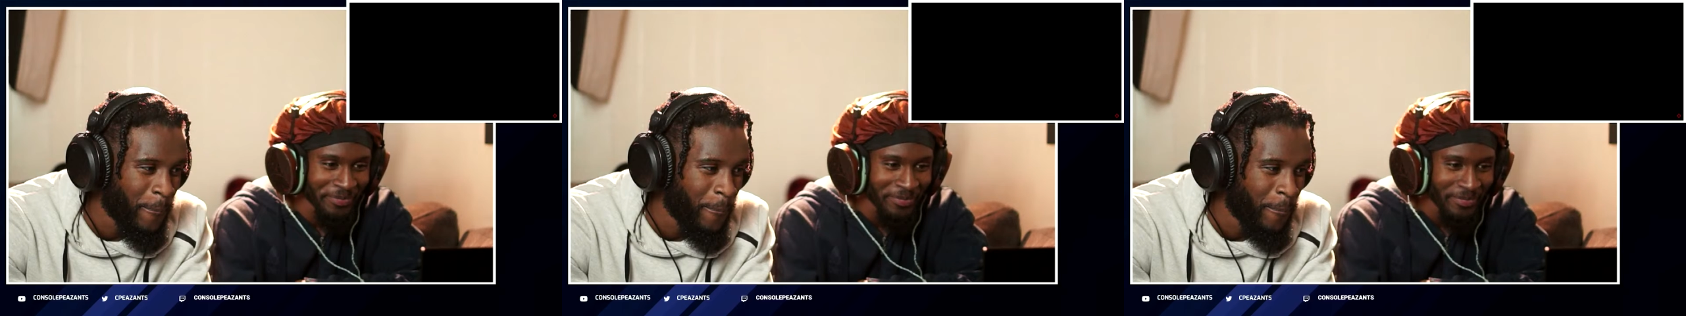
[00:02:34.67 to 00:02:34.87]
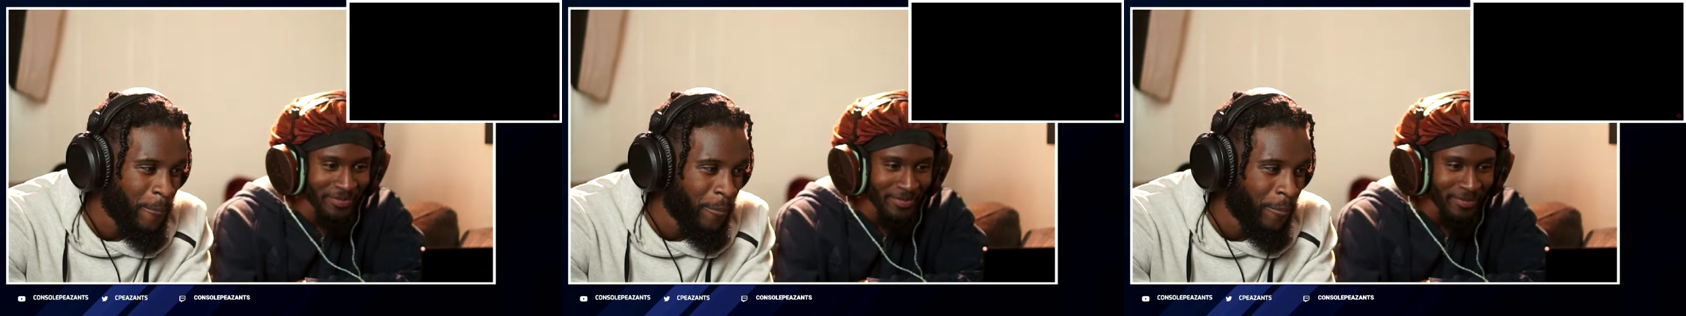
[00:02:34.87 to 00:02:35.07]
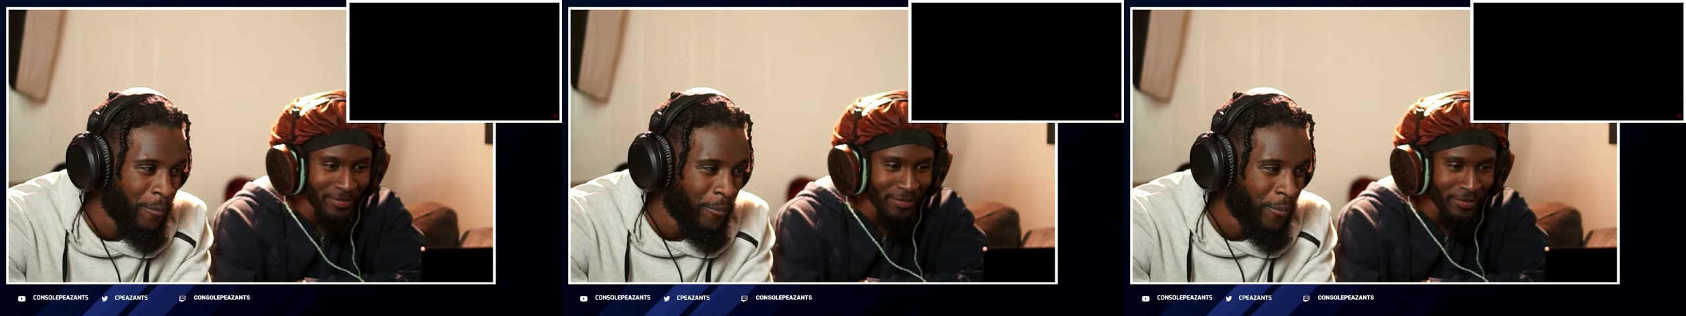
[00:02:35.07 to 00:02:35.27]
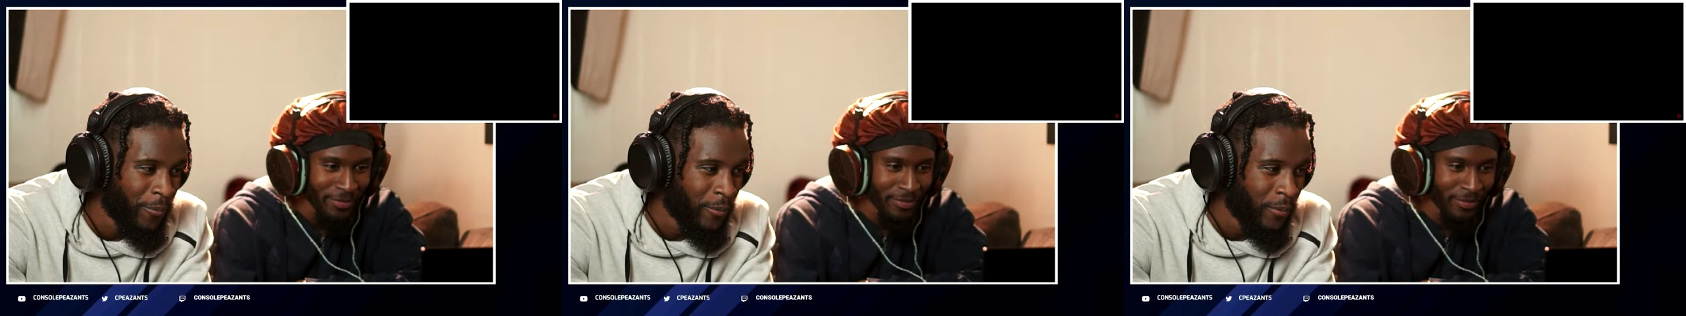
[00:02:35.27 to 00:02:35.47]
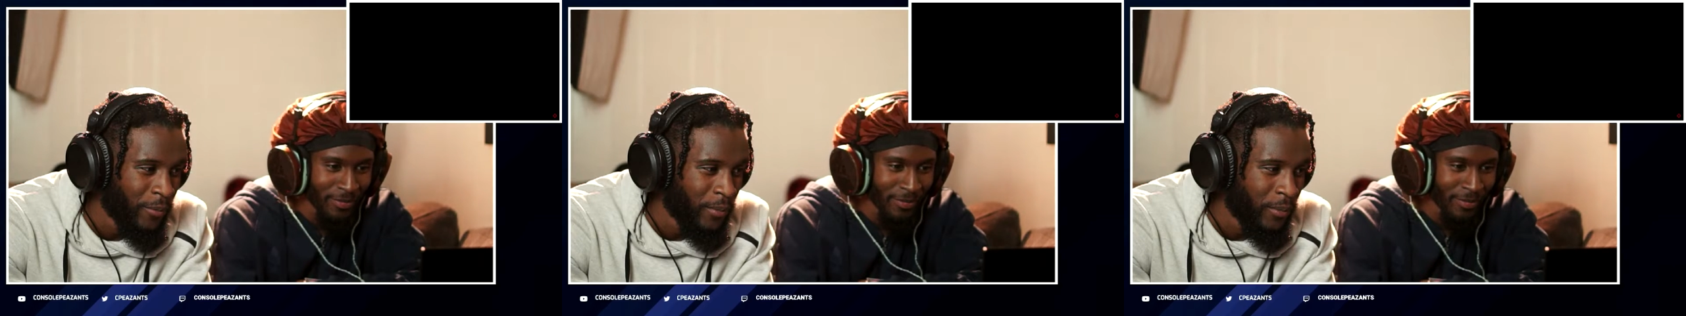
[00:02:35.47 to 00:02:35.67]

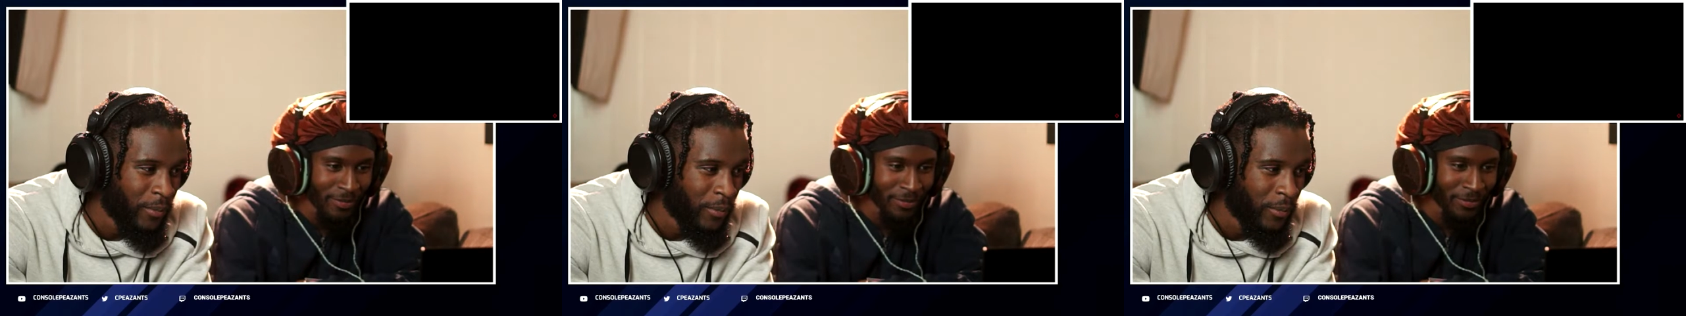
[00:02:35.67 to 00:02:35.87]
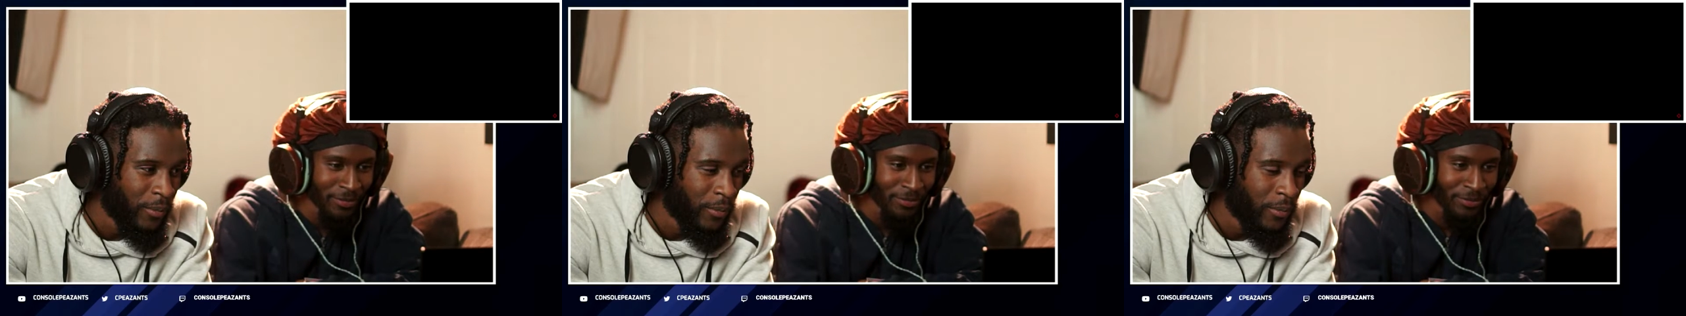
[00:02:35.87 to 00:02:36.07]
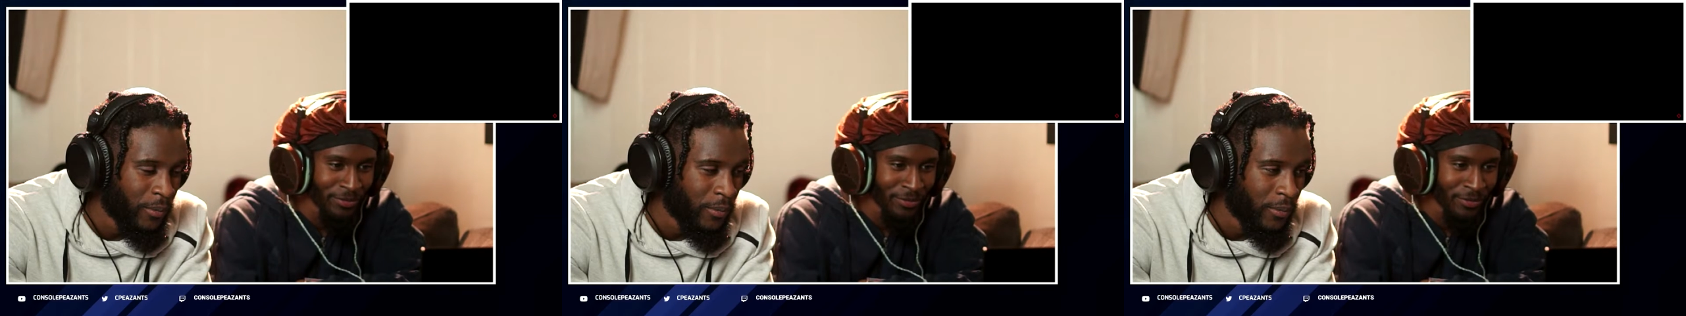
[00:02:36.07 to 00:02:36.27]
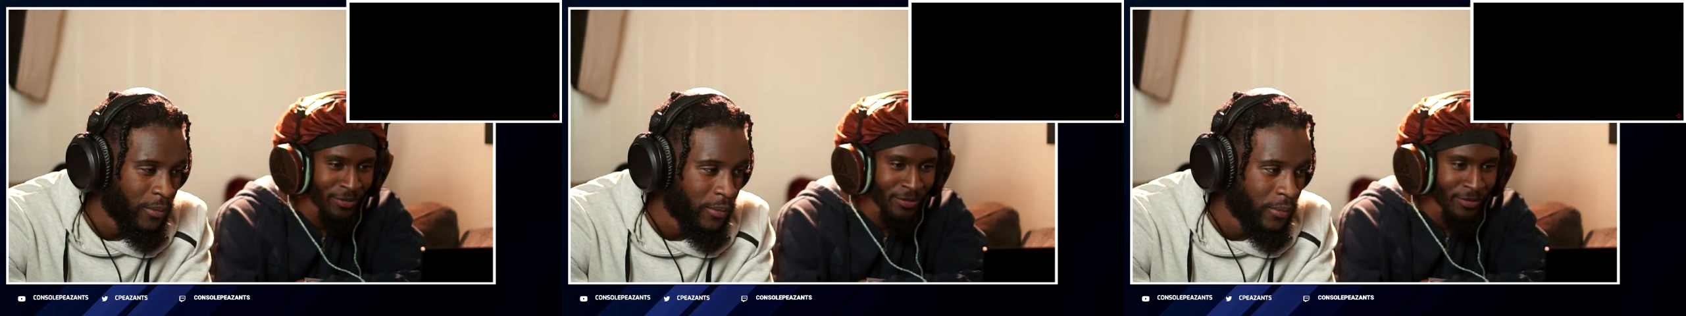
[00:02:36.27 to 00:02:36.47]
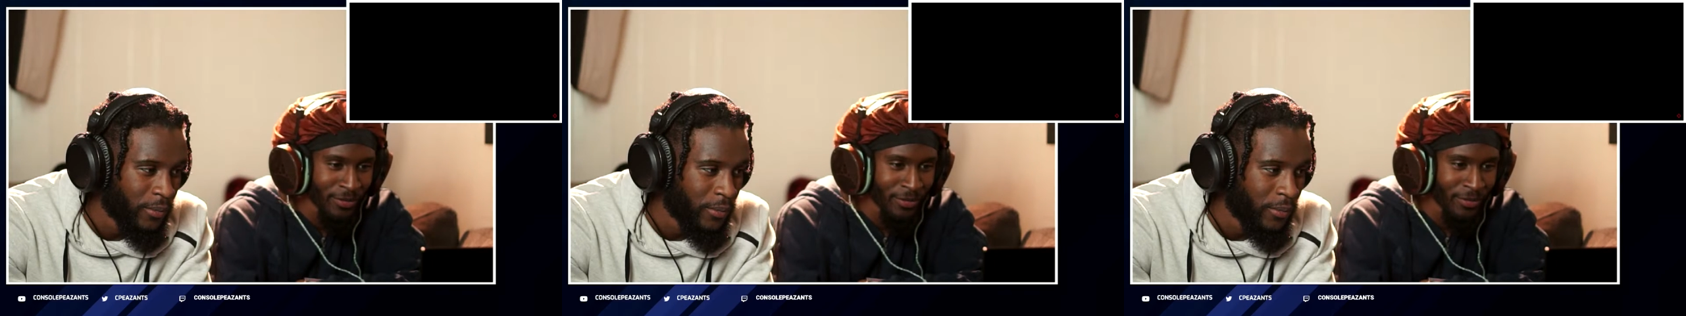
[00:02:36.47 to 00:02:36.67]

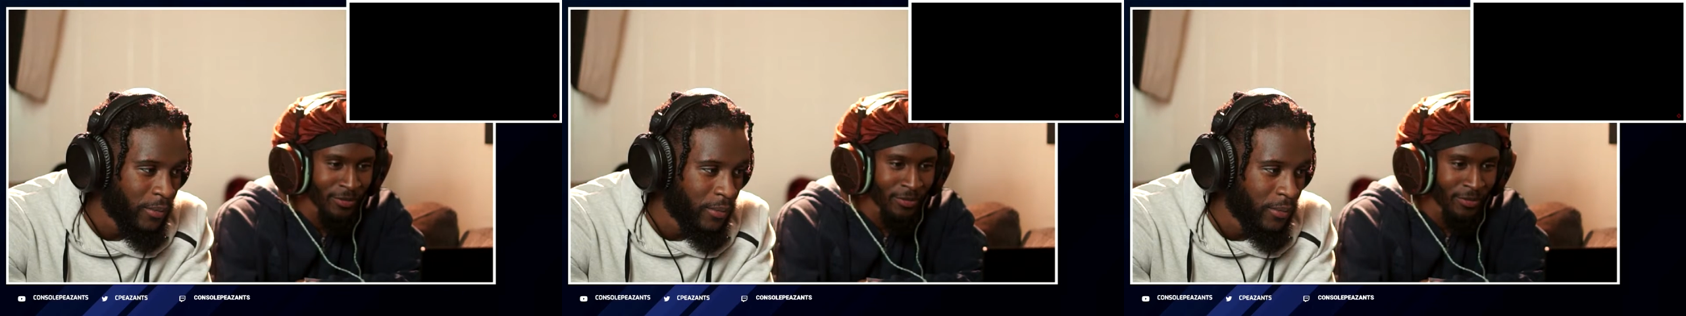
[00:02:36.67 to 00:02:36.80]
(no one is talking)